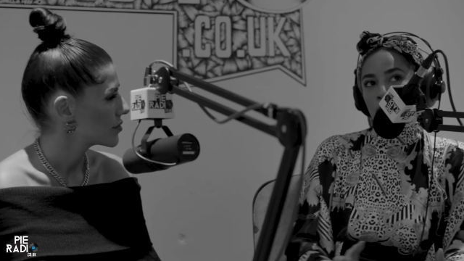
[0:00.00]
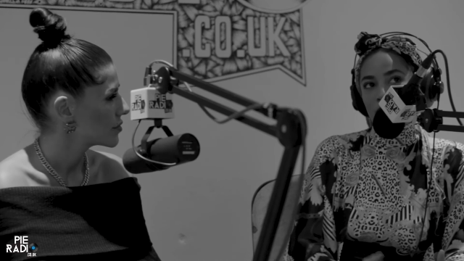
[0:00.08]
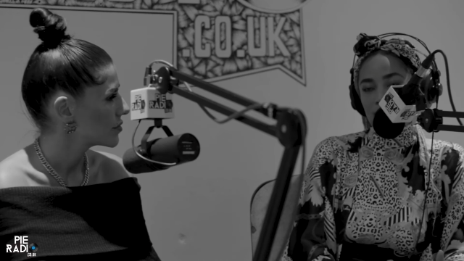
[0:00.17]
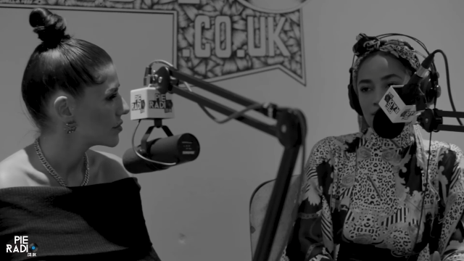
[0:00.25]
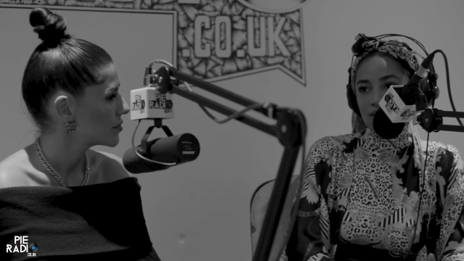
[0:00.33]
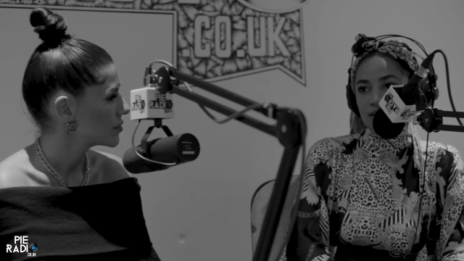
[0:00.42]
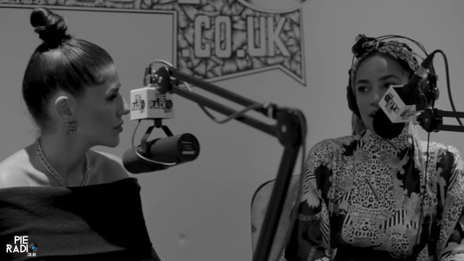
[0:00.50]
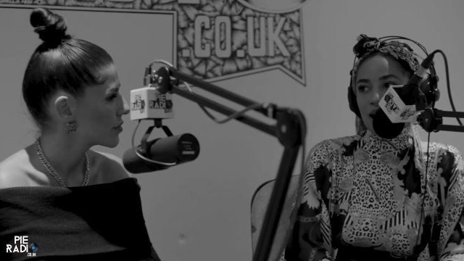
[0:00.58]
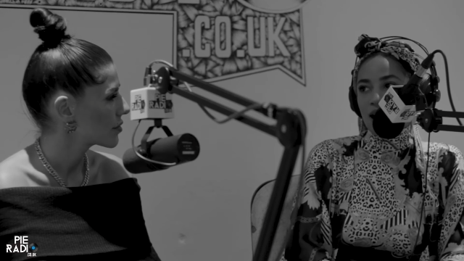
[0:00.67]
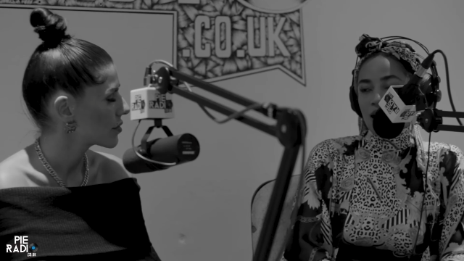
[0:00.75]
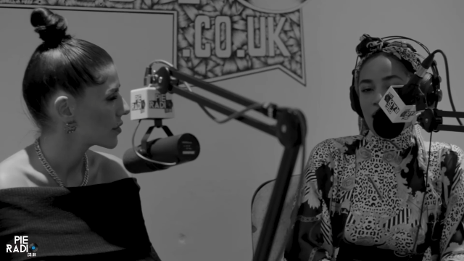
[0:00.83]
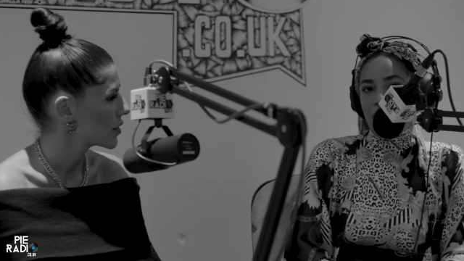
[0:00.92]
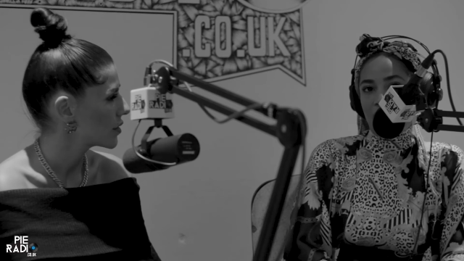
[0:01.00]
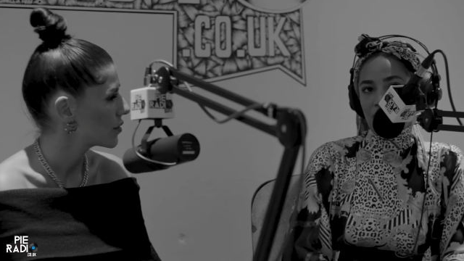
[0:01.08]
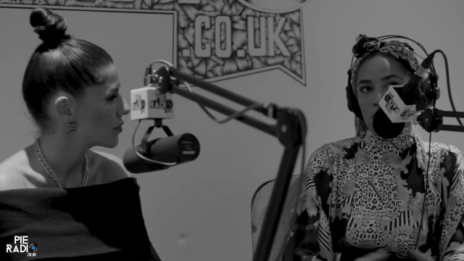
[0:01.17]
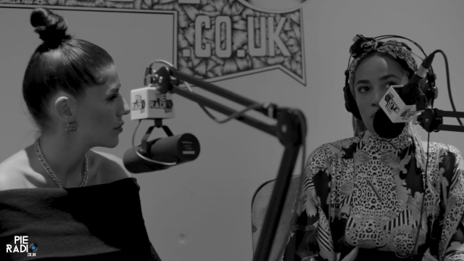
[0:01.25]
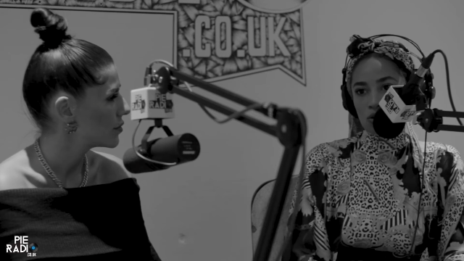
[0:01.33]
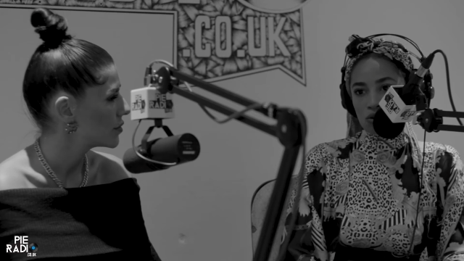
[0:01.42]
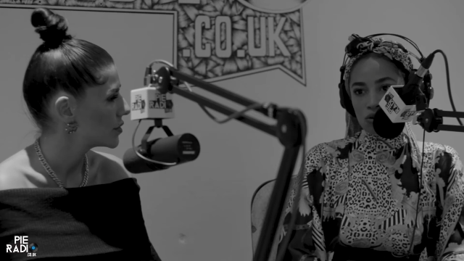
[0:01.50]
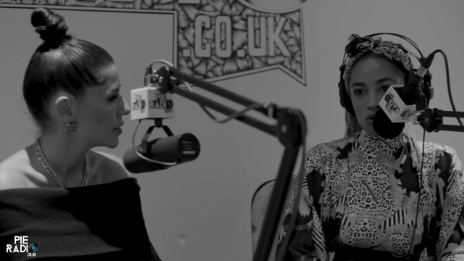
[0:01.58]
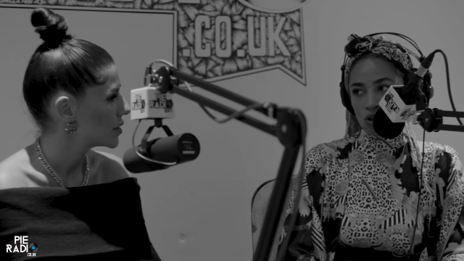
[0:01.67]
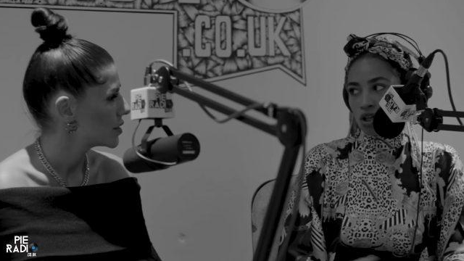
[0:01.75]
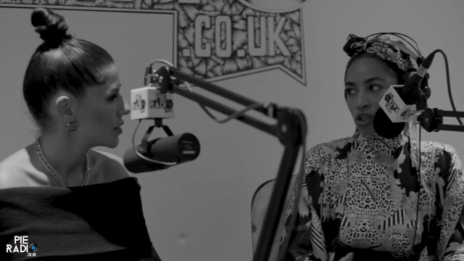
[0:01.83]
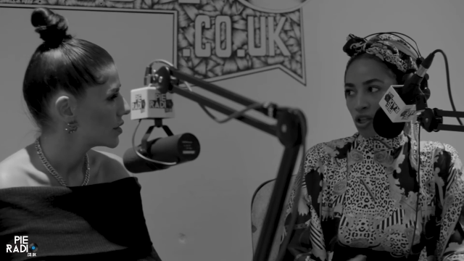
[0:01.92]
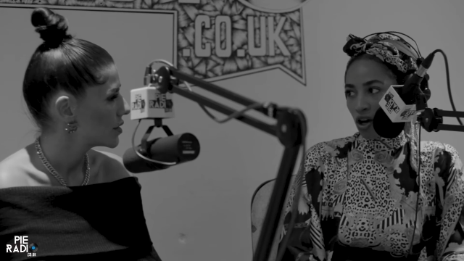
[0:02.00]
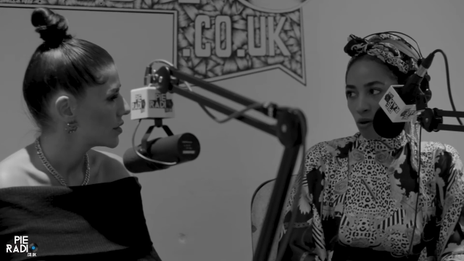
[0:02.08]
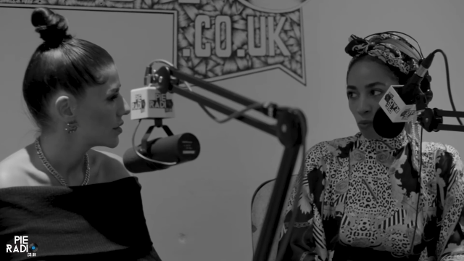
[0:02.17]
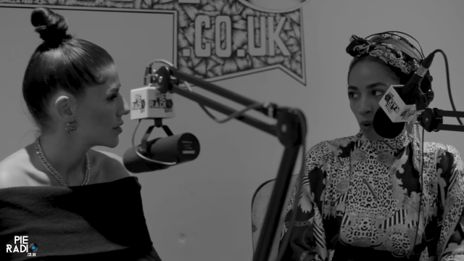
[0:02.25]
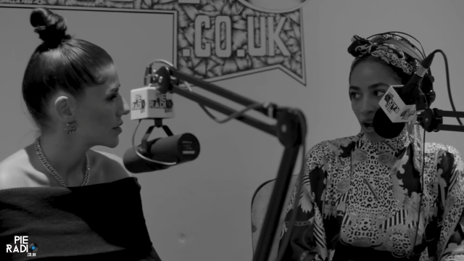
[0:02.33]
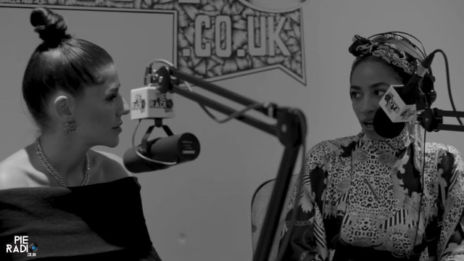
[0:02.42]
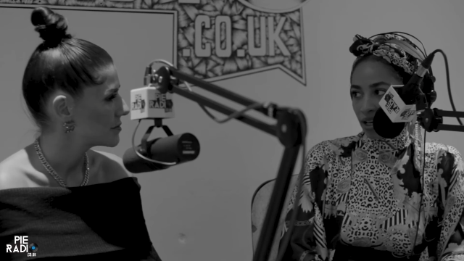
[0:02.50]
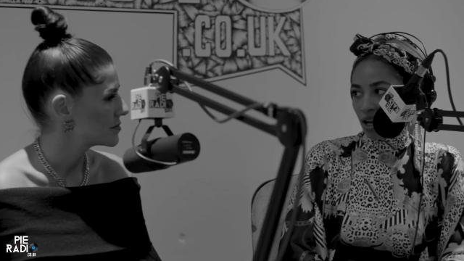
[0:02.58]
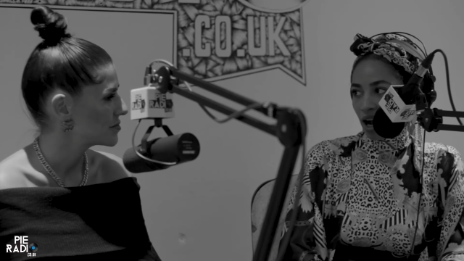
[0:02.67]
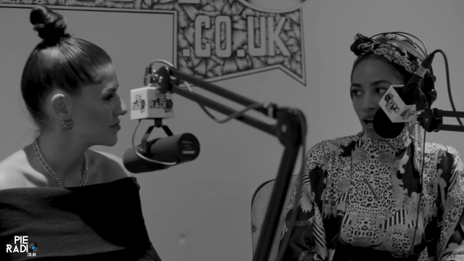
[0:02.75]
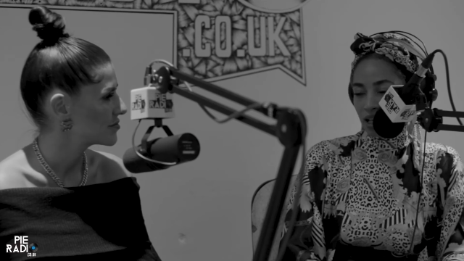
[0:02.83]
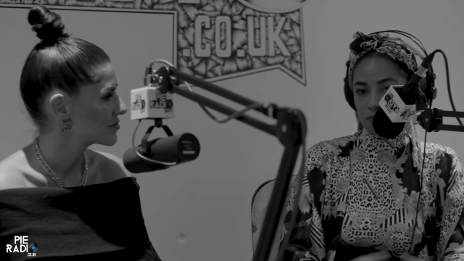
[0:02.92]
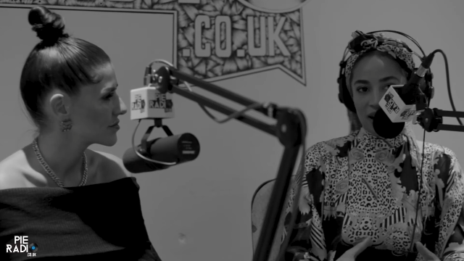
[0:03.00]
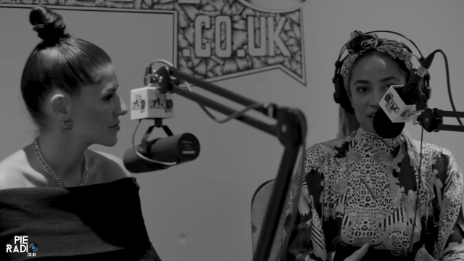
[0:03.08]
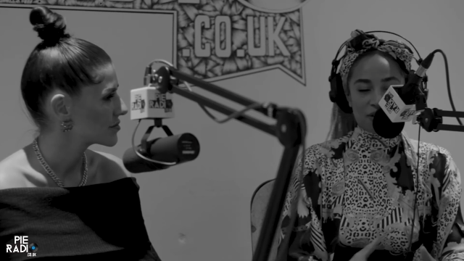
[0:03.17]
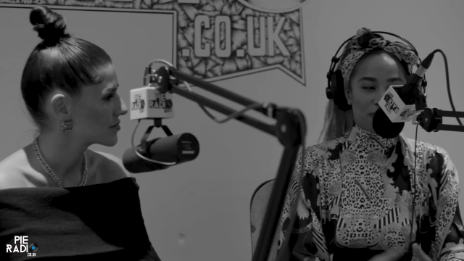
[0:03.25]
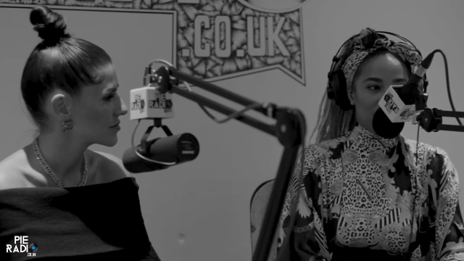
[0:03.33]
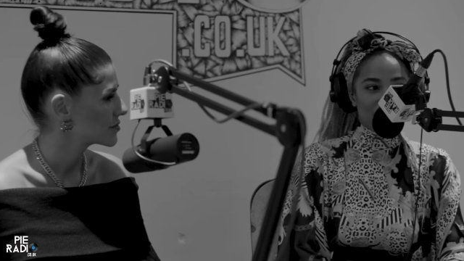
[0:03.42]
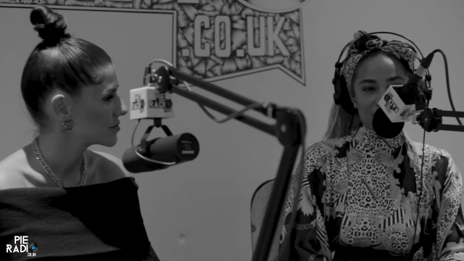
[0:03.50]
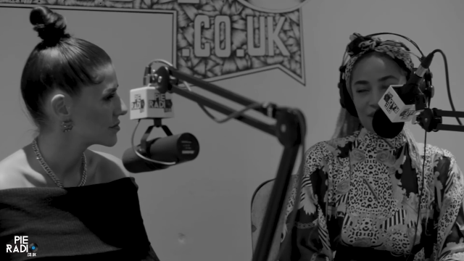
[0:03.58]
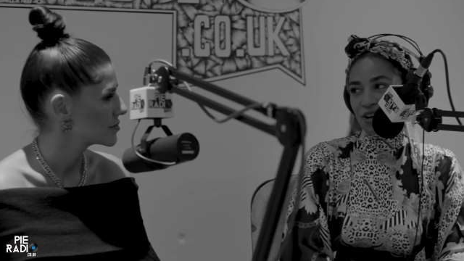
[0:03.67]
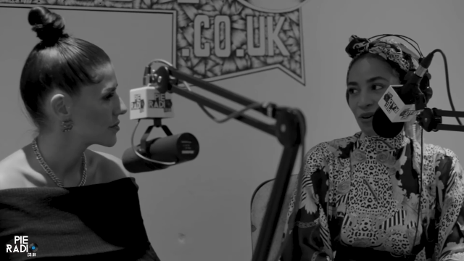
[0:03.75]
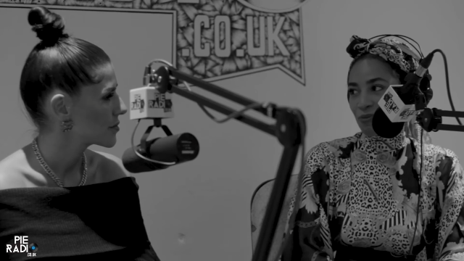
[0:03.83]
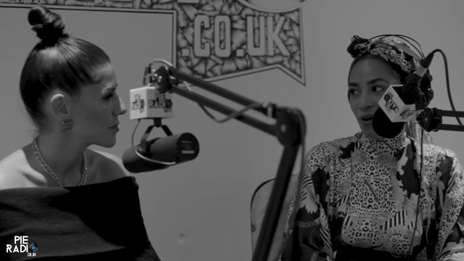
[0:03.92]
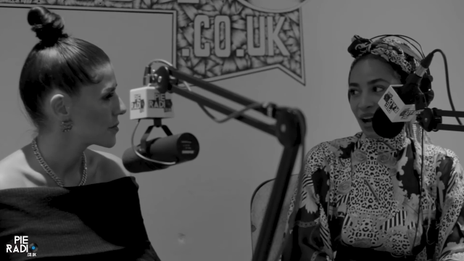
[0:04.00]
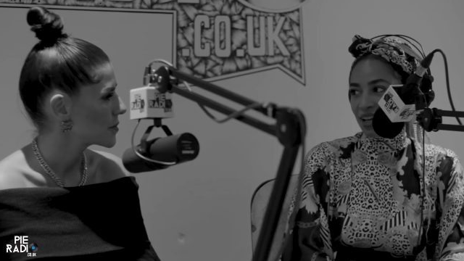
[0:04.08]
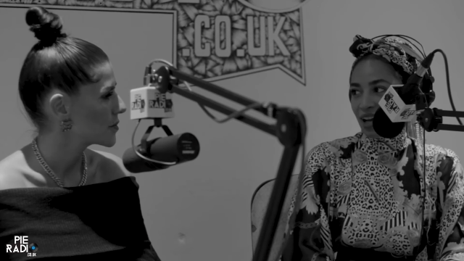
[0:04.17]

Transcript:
Speaker 1: other brands and the models look a certain way mm. and it mm. makes you feel a certain way.